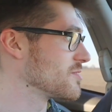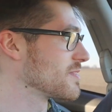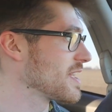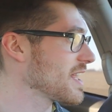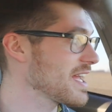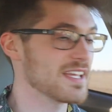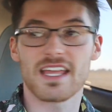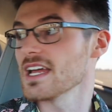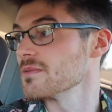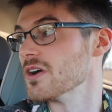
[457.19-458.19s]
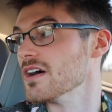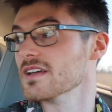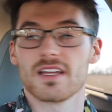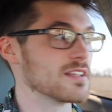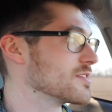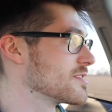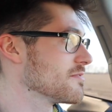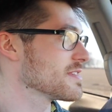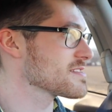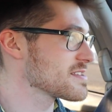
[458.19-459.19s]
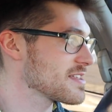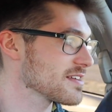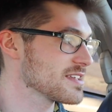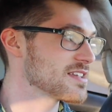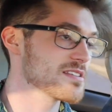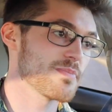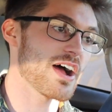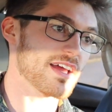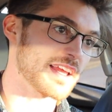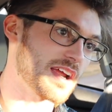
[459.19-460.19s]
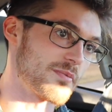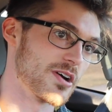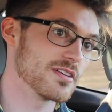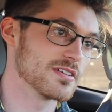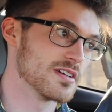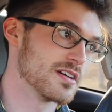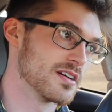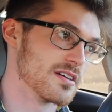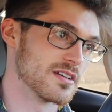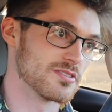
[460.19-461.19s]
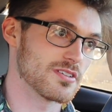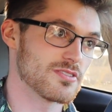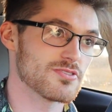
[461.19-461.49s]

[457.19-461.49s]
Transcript: you get a camera, and you don't necessarily need to buy a camera, you can